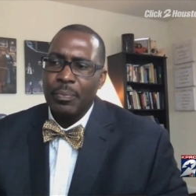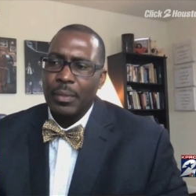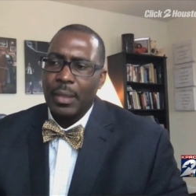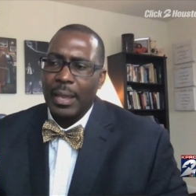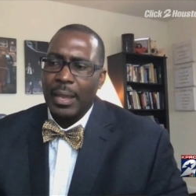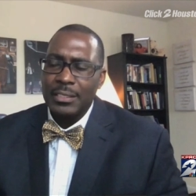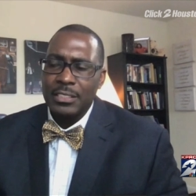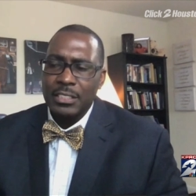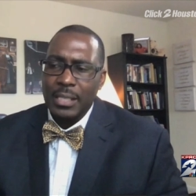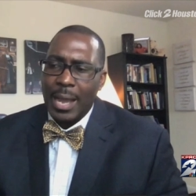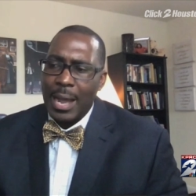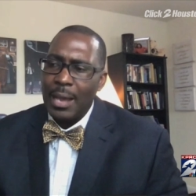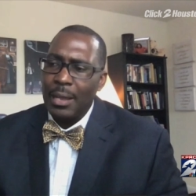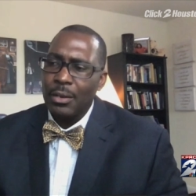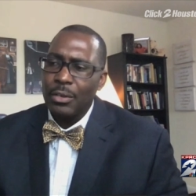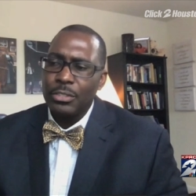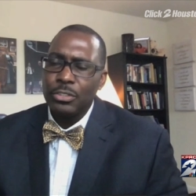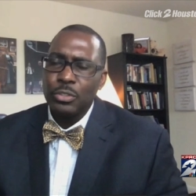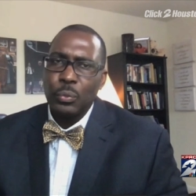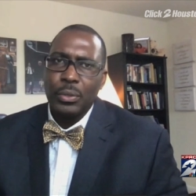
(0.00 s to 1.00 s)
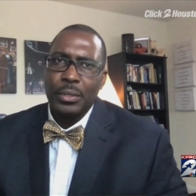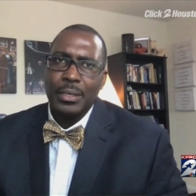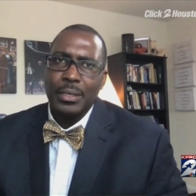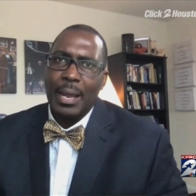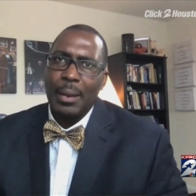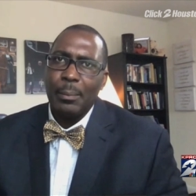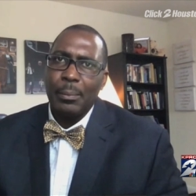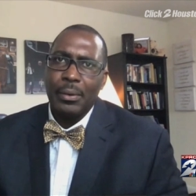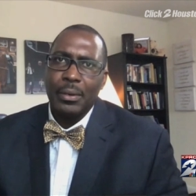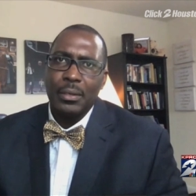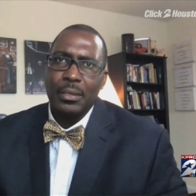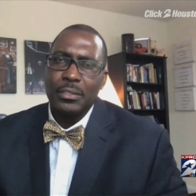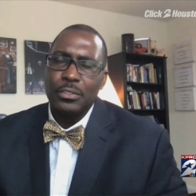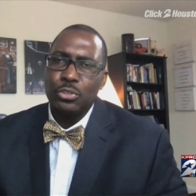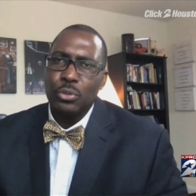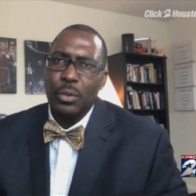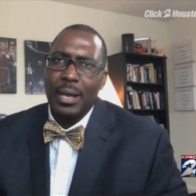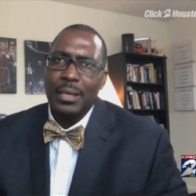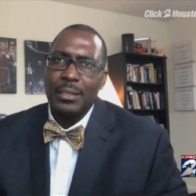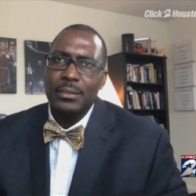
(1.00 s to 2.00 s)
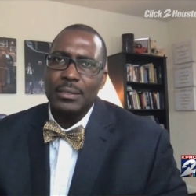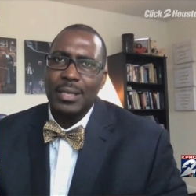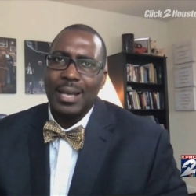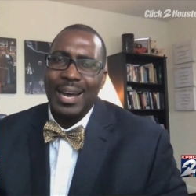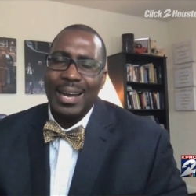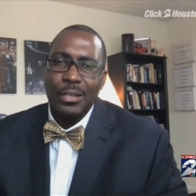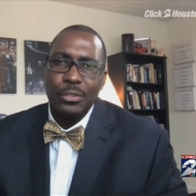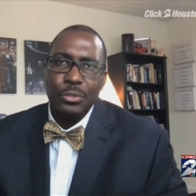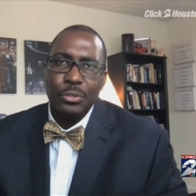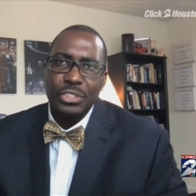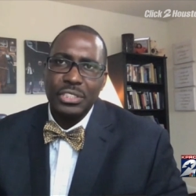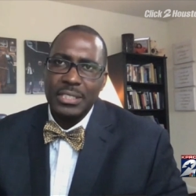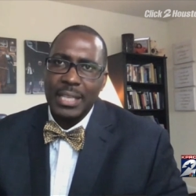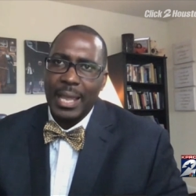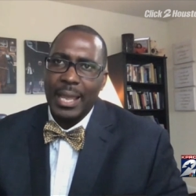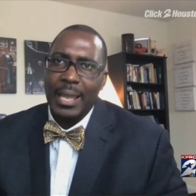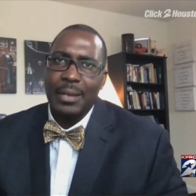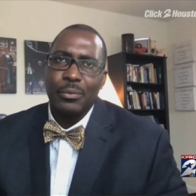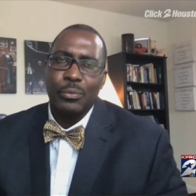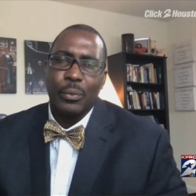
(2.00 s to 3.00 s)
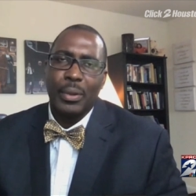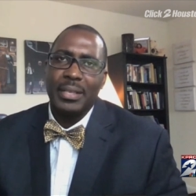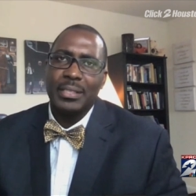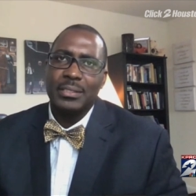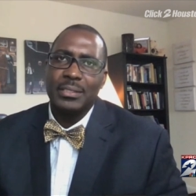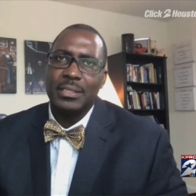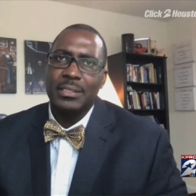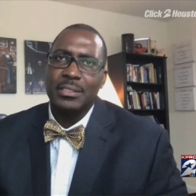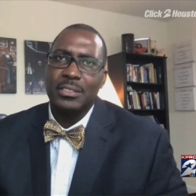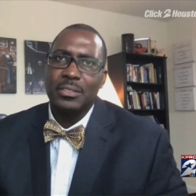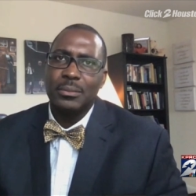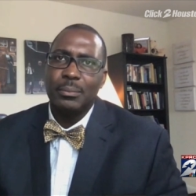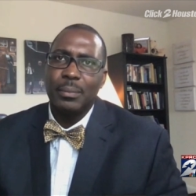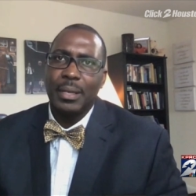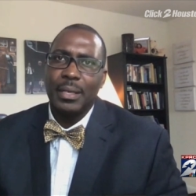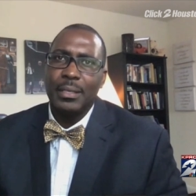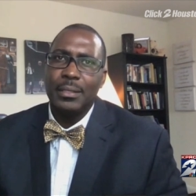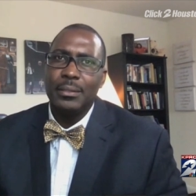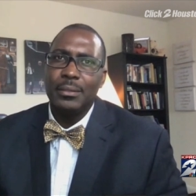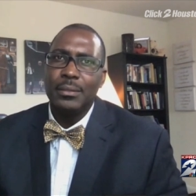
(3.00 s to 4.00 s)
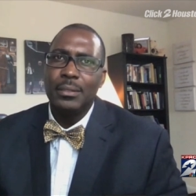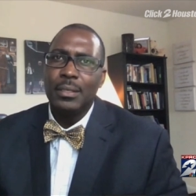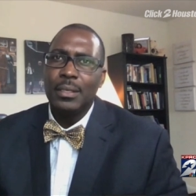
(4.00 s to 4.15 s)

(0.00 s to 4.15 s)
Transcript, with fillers: As scholars, we're not merely trying to understand racism and